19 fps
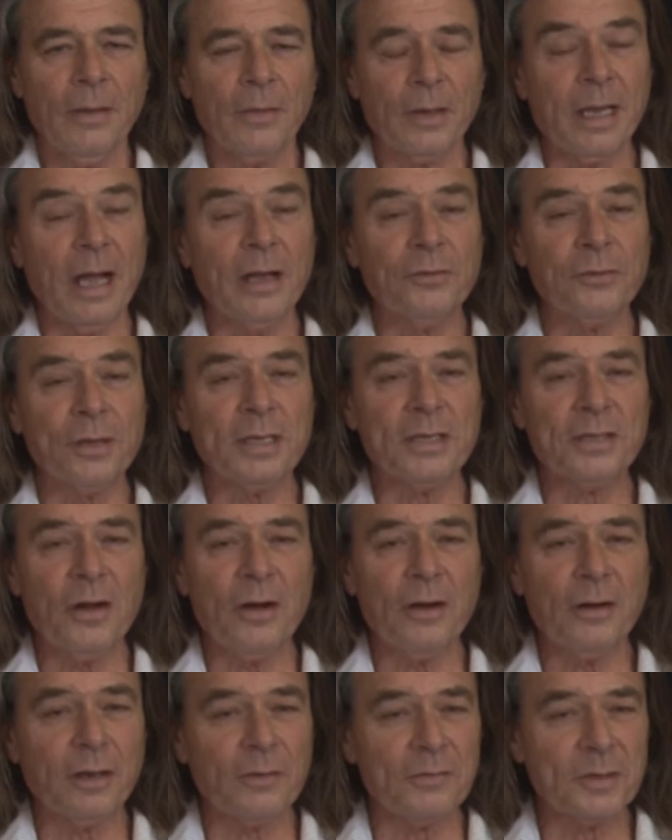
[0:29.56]
The country's
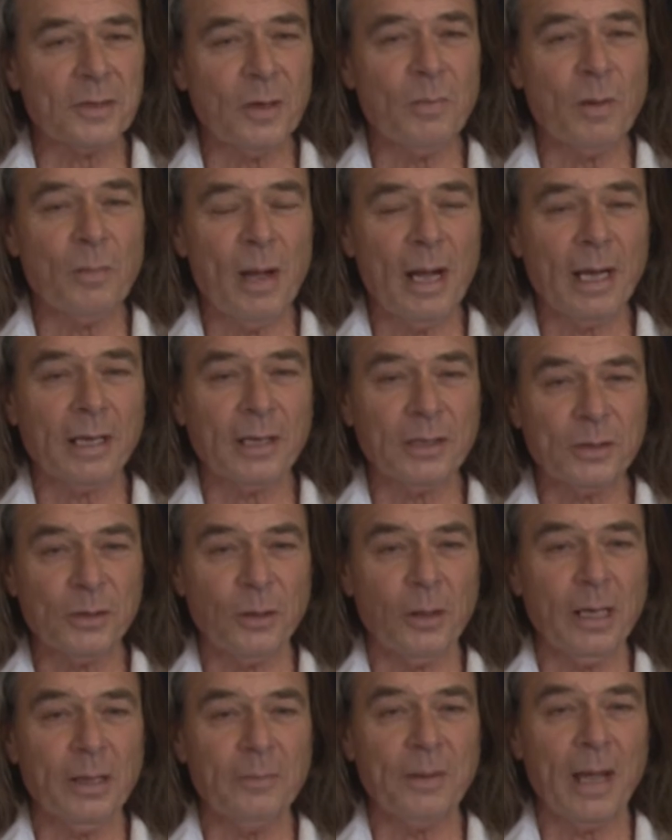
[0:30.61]
stock of supermarket
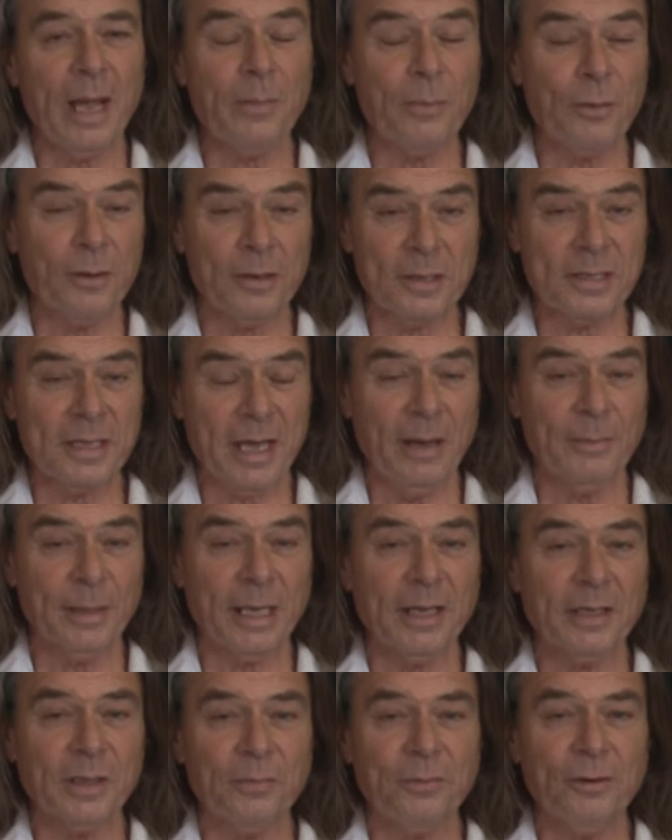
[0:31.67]
toilet paper is
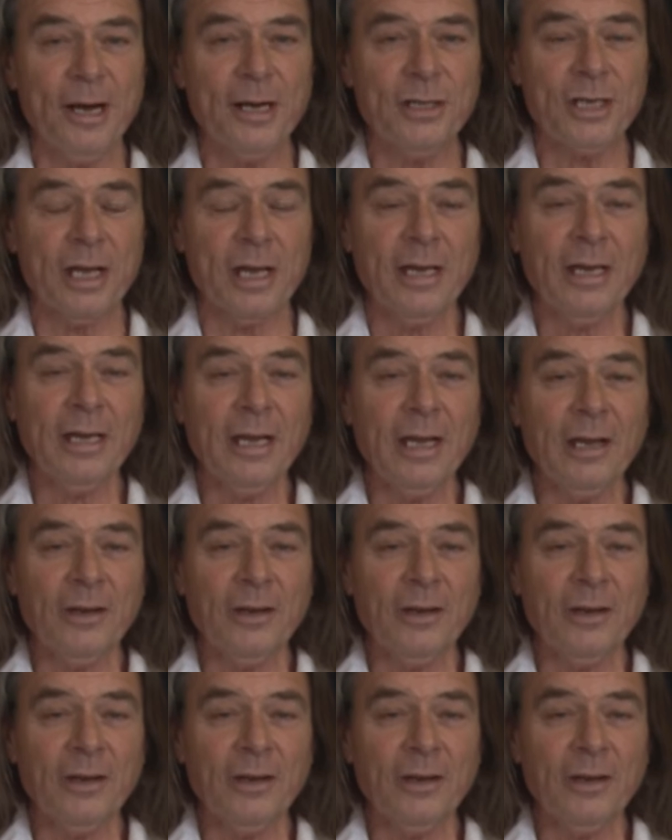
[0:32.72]
coming under pressure,